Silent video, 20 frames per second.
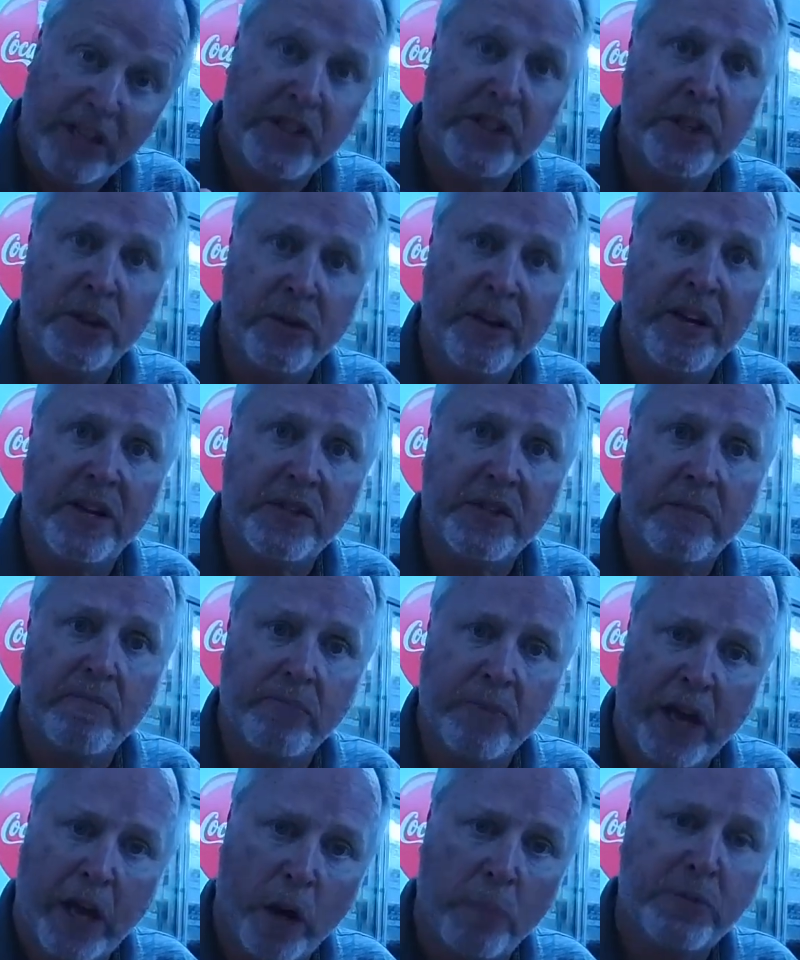Please do
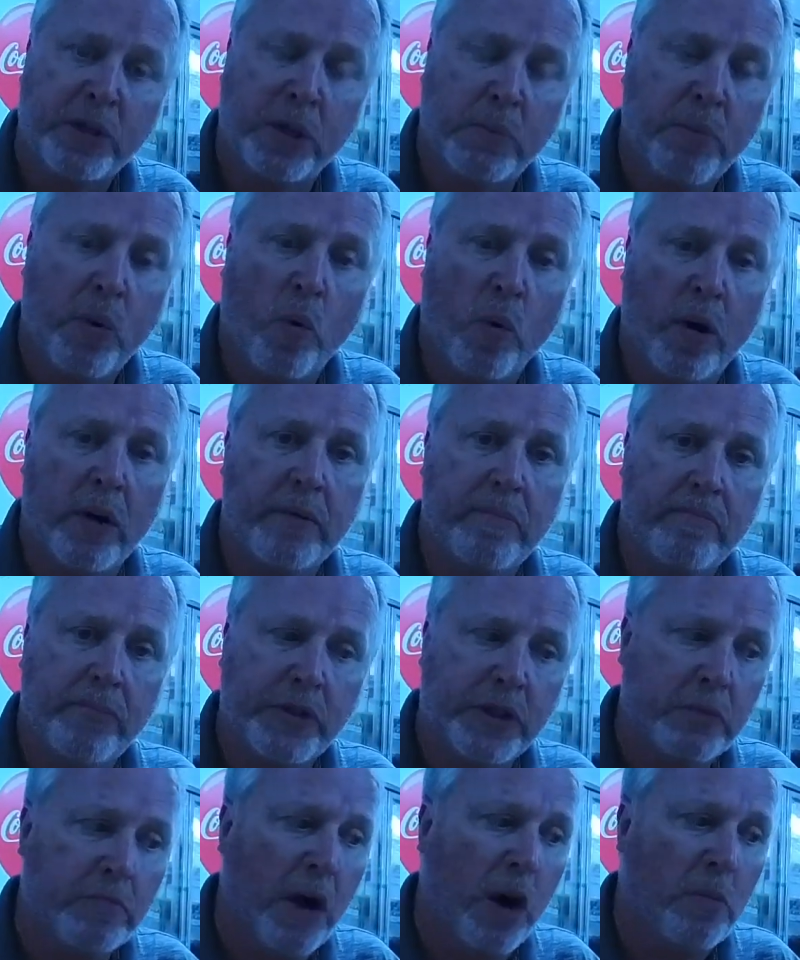this. Help support
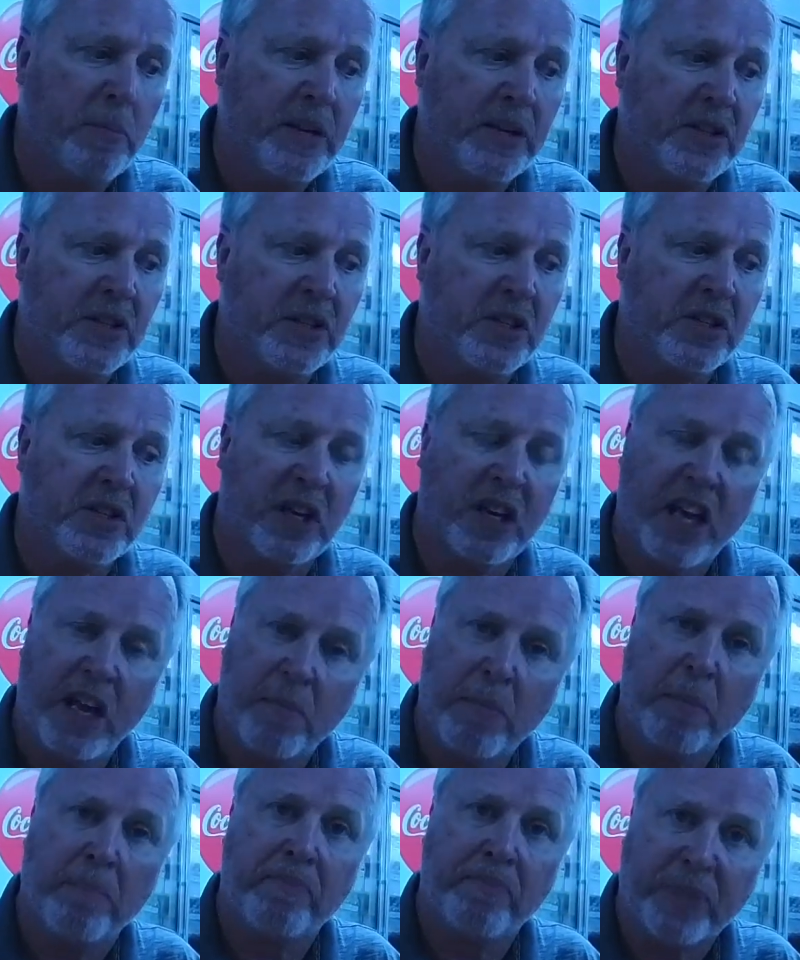small businesses
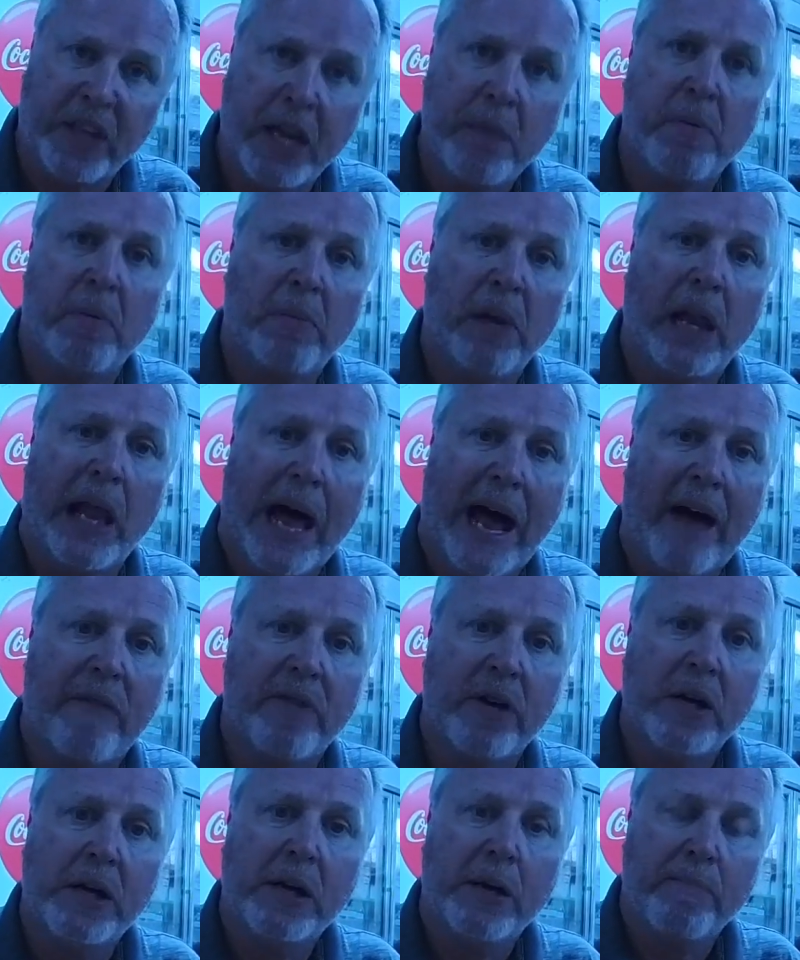and keep them keep them
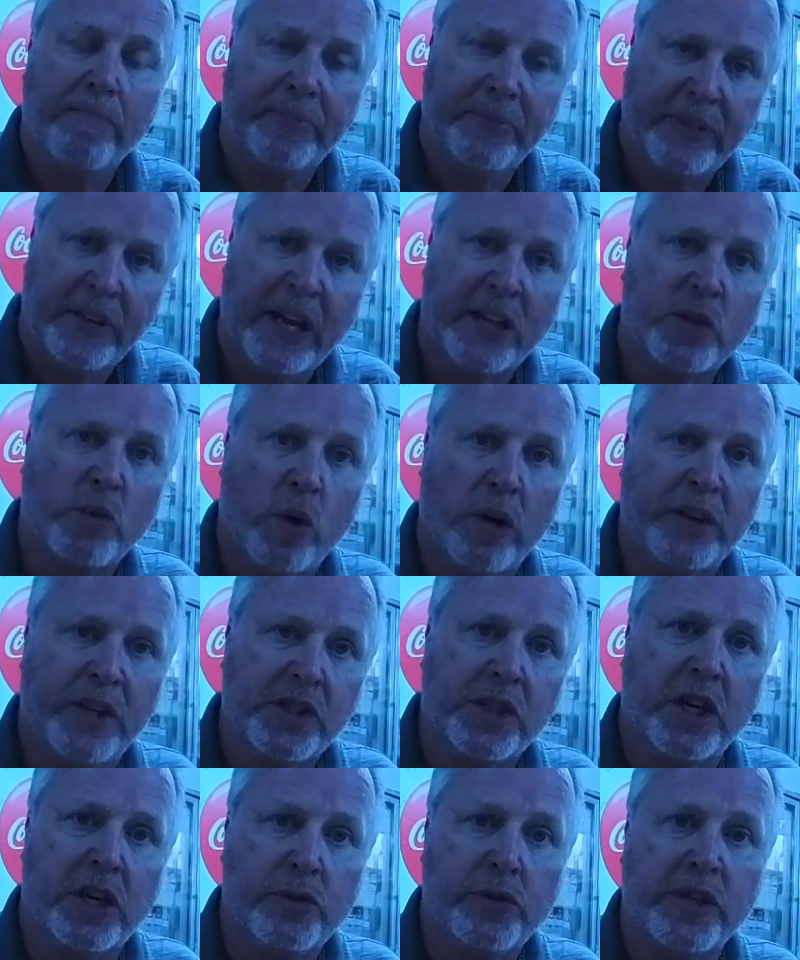alive. That's
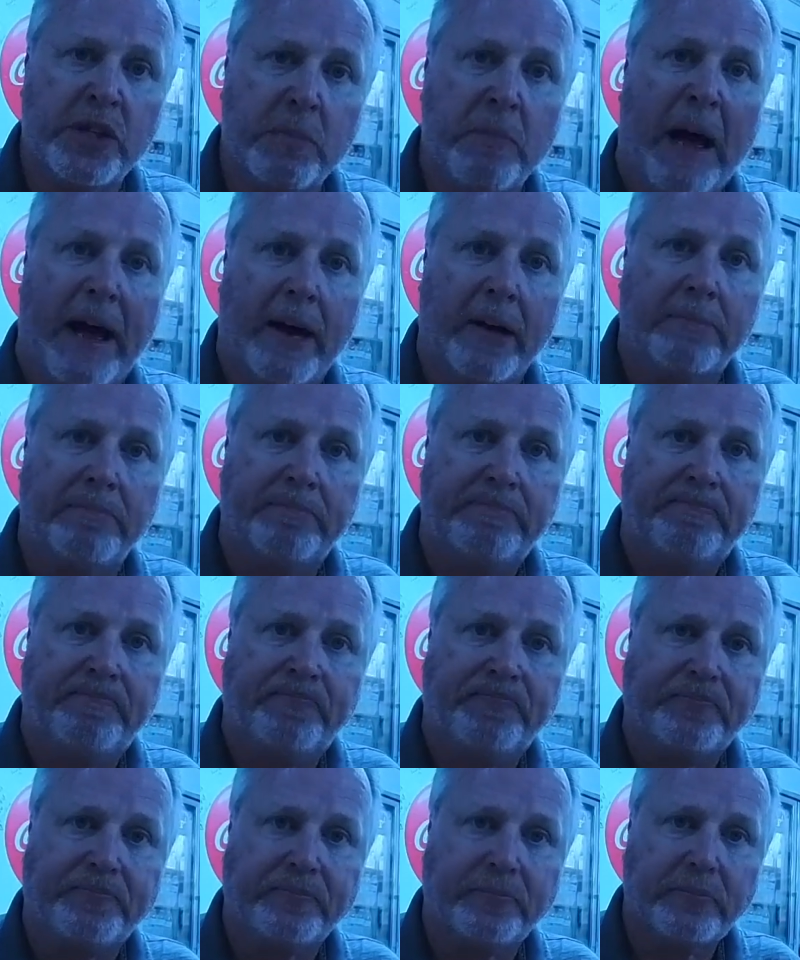what this country is about.
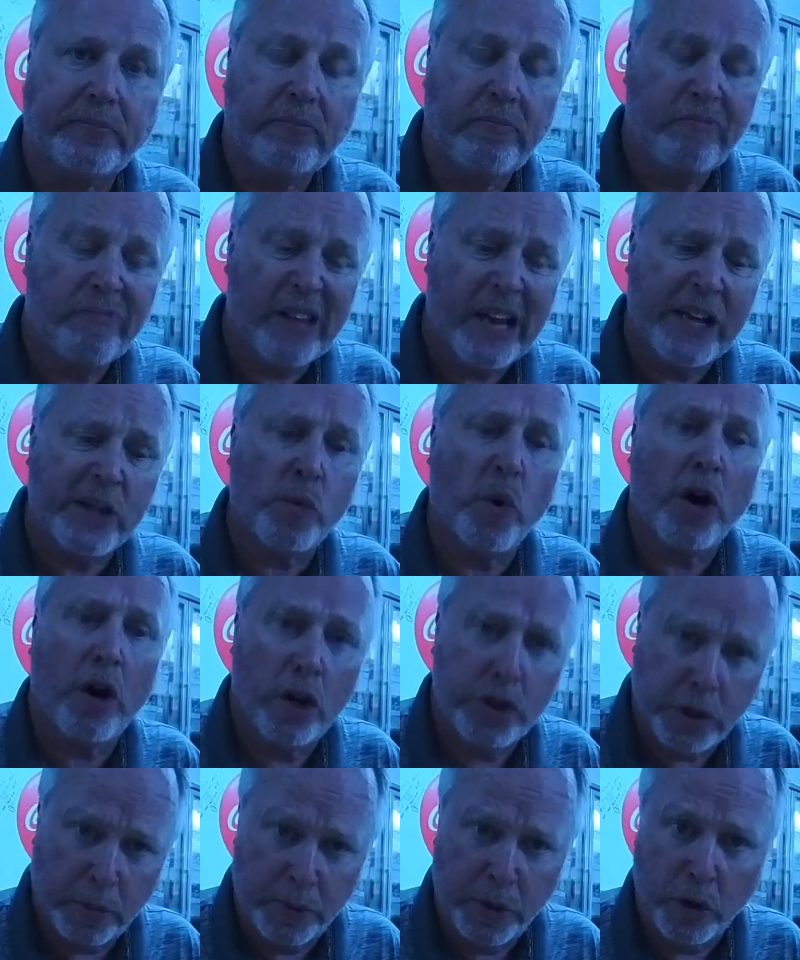That's
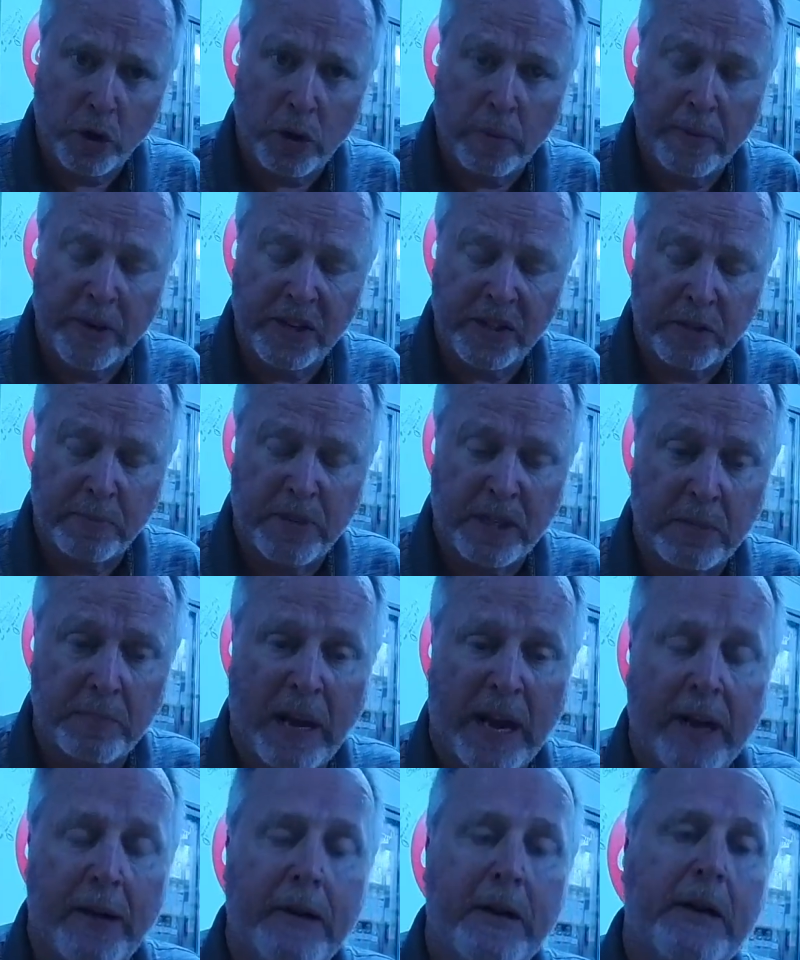what entrepreneurialism
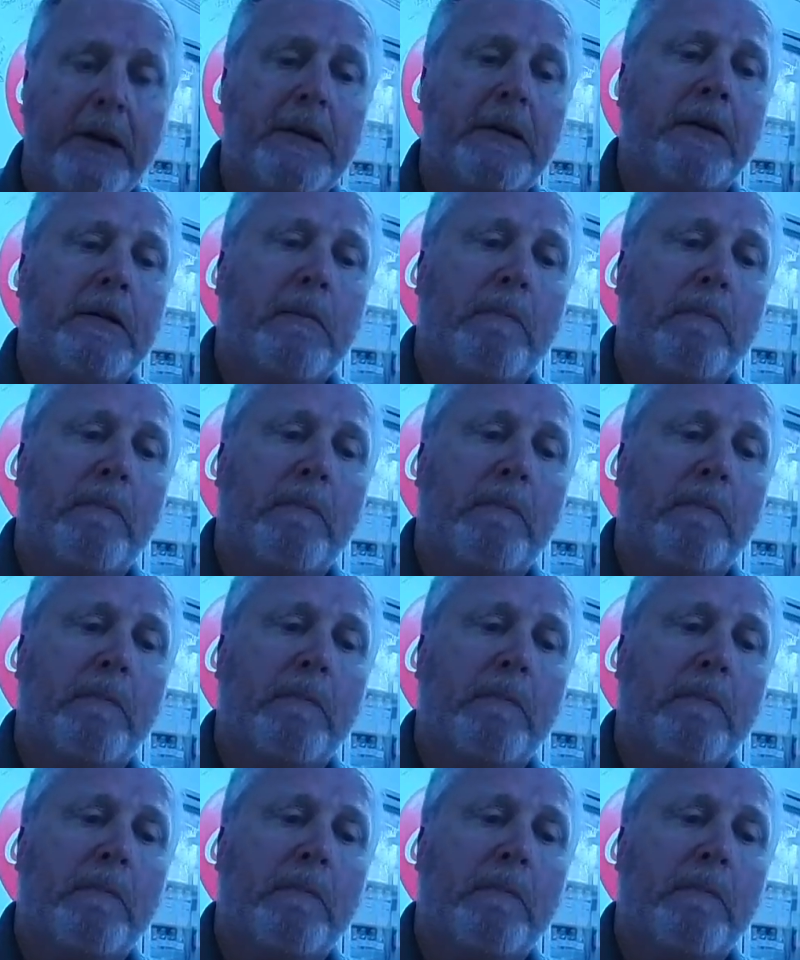is about.